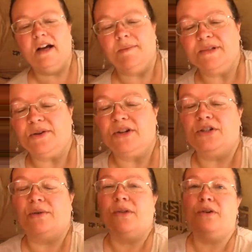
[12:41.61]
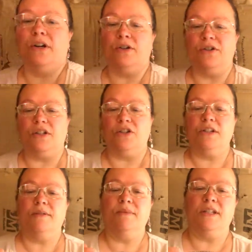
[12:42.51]
So you start with 32
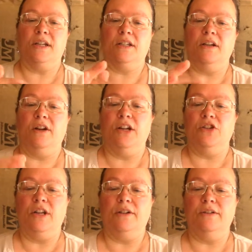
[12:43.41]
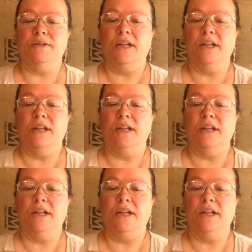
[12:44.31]
stitches, 16 on each needle,